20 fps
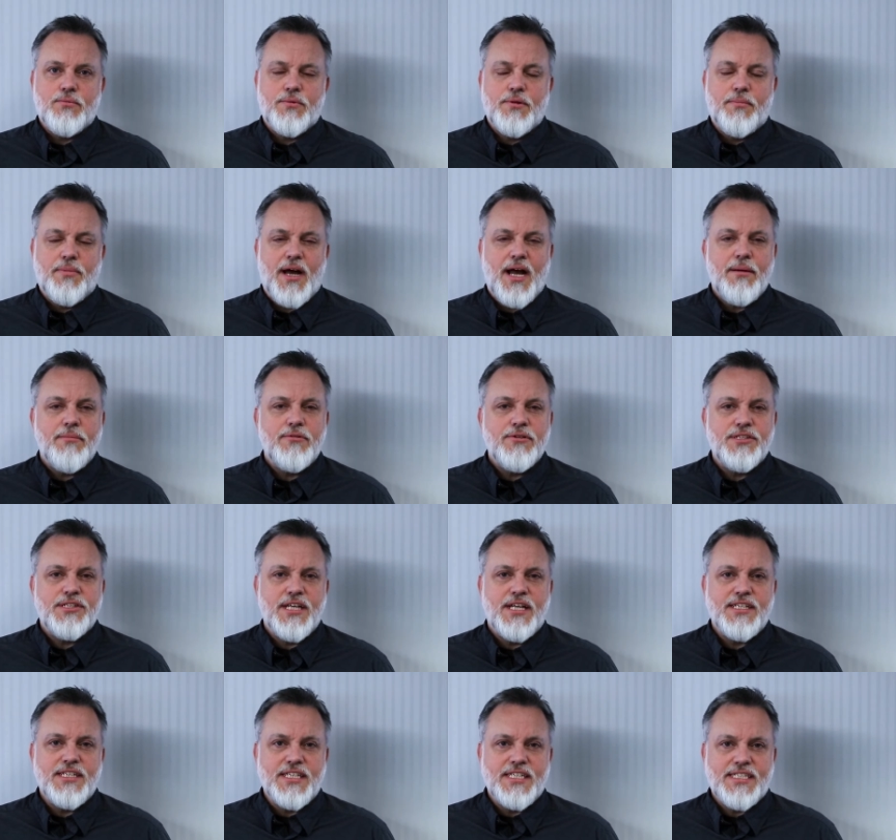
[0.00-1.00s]
the Bible
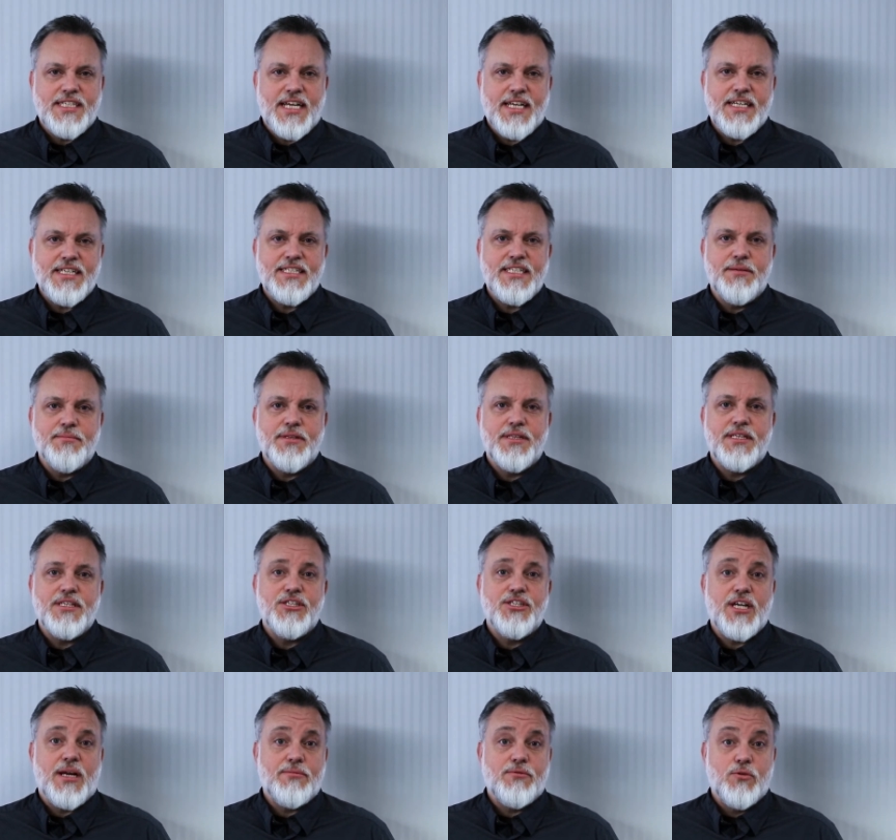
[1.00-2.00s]
says in 2
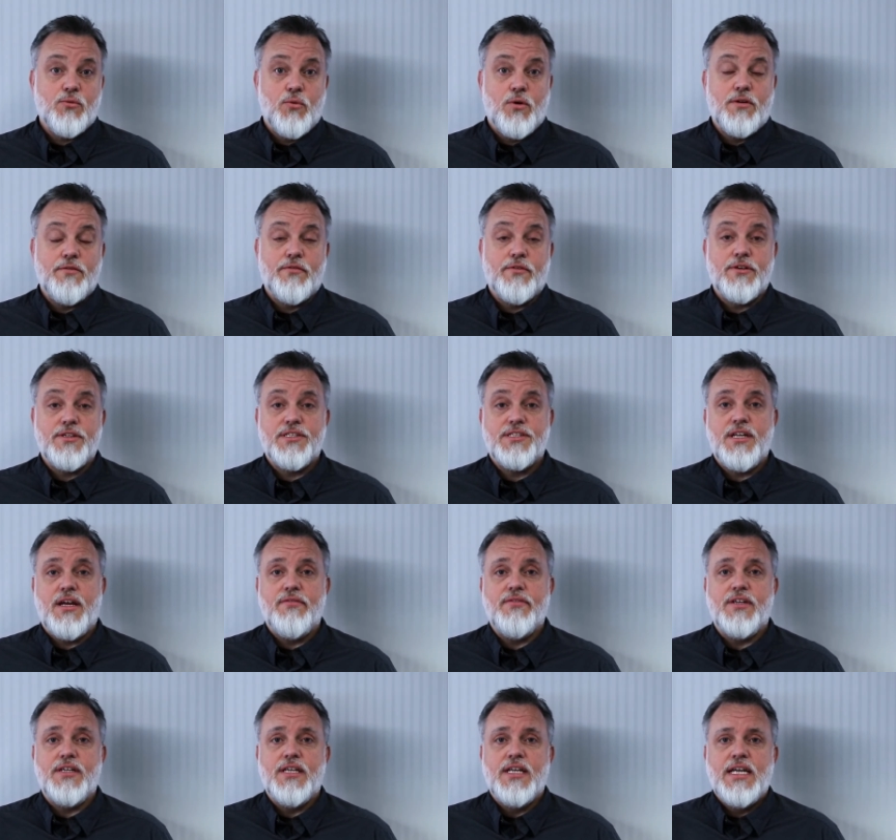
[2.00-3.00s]
Timothy chapter 1 verse
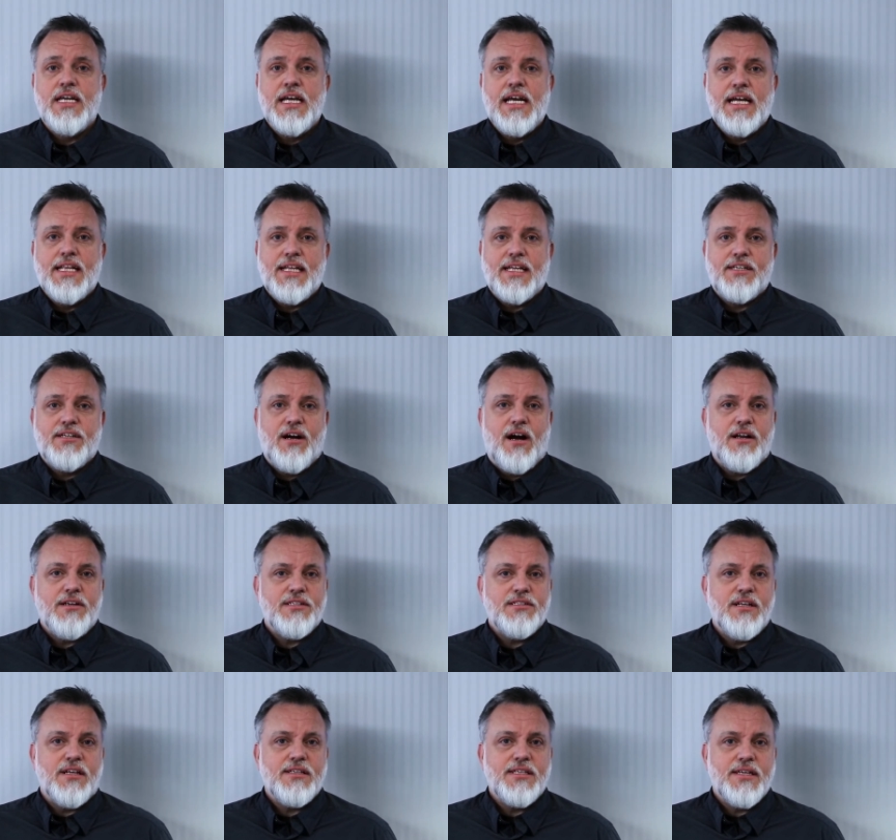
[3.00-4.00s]
7 that God
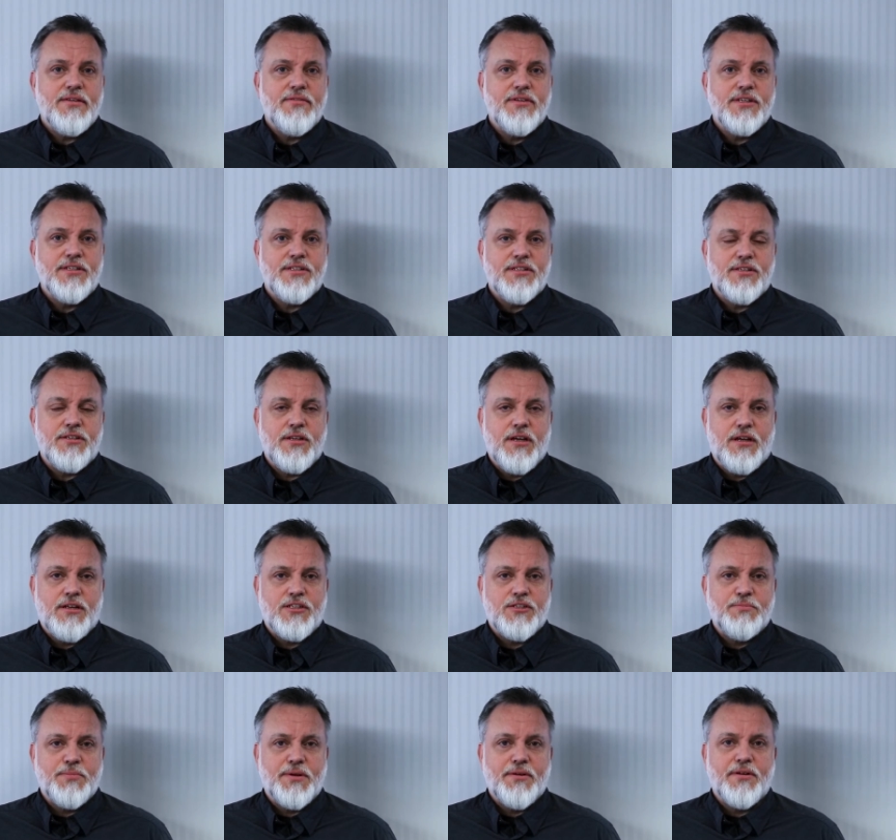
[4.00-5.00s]
has not given us a, a
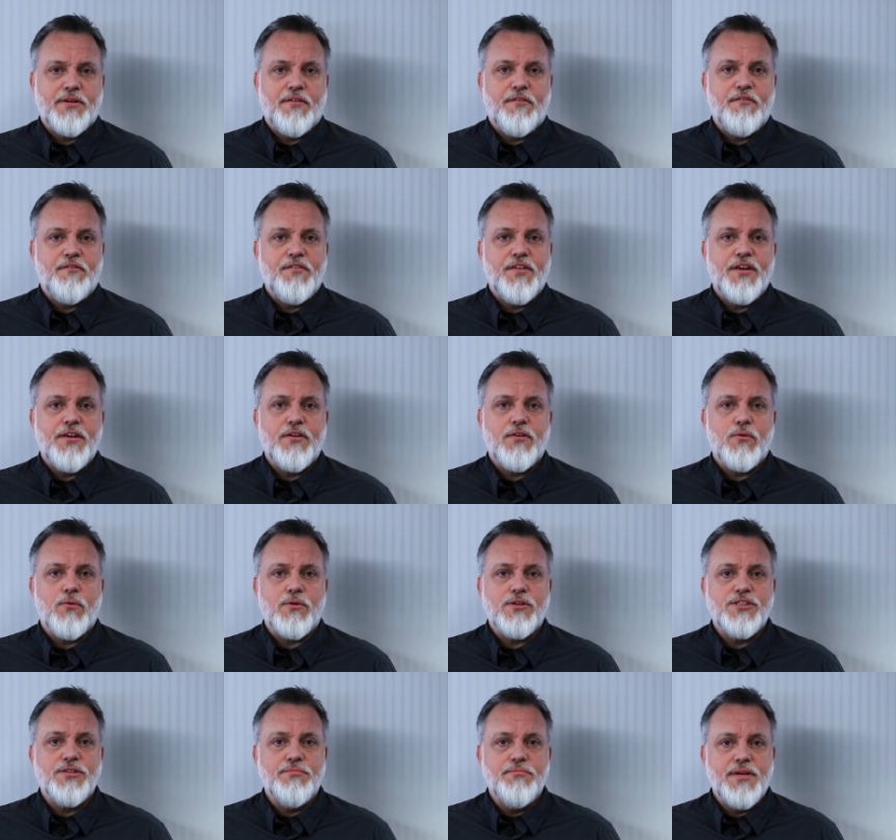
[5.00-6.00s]
spirit of fear
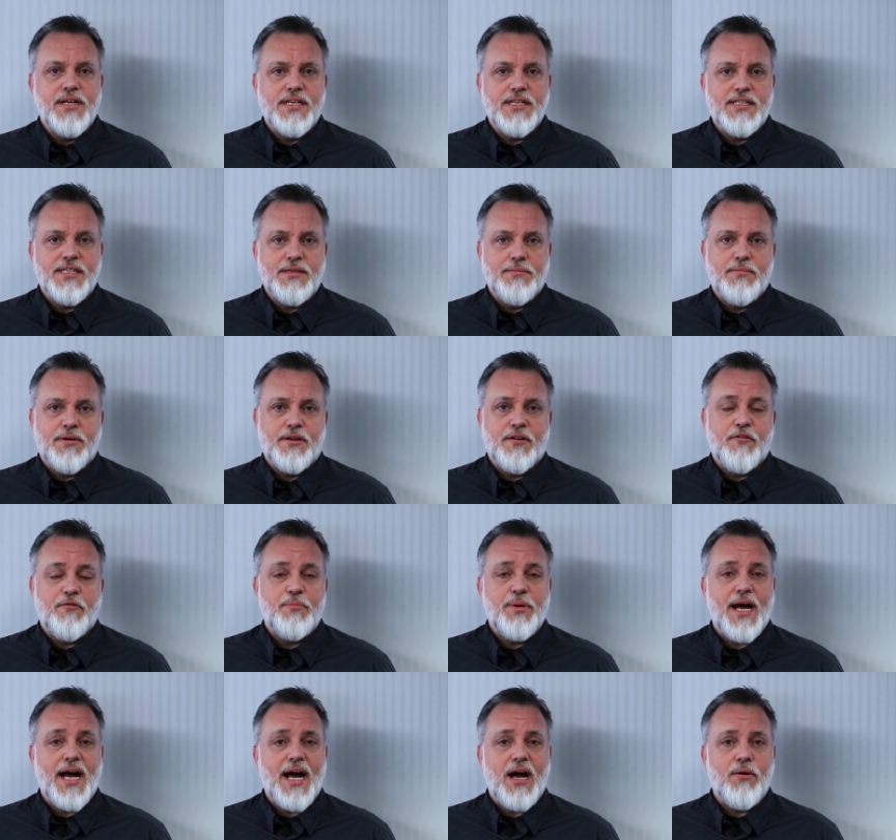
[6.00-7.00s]
or timidity, but
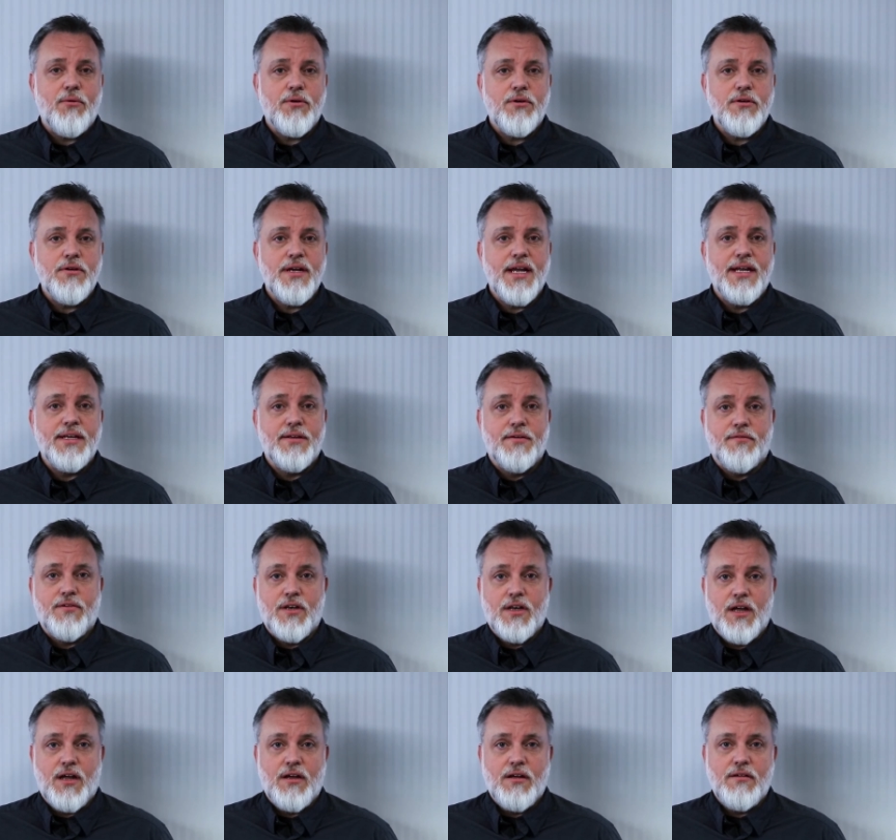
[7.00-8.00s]
of power and of
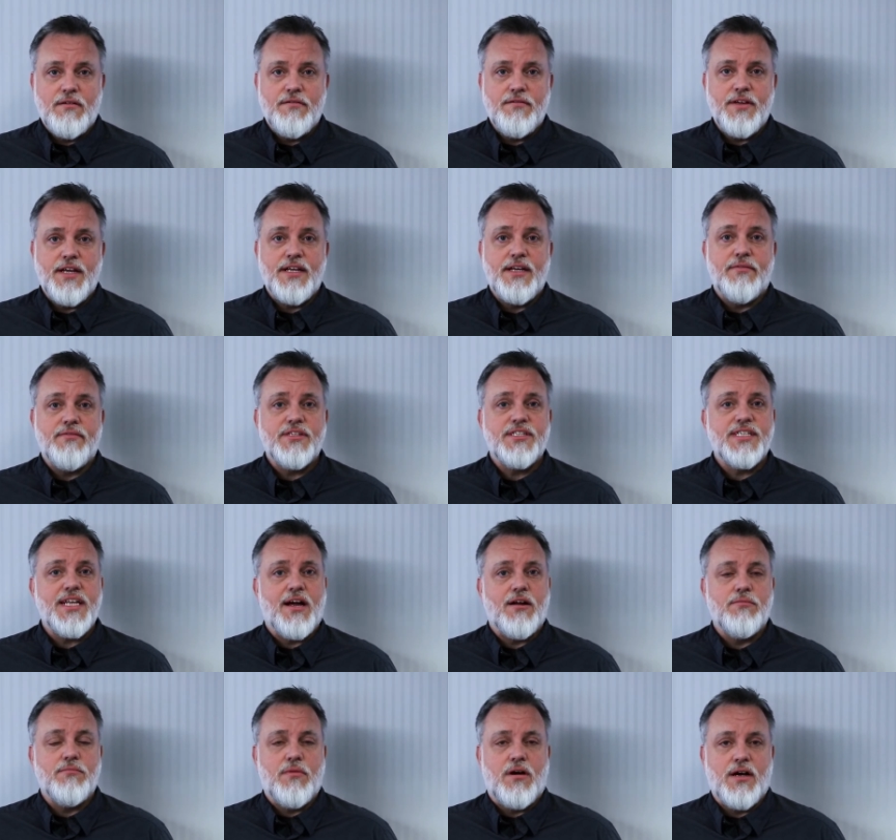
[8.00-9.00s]
love and of a
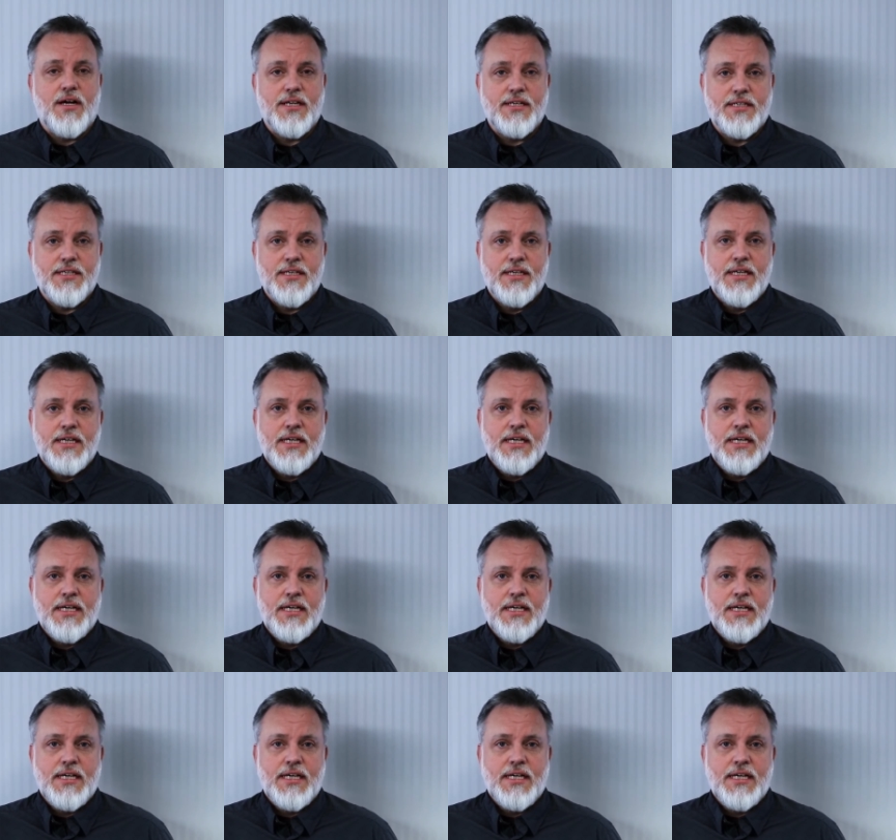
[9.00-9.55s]
sound mind.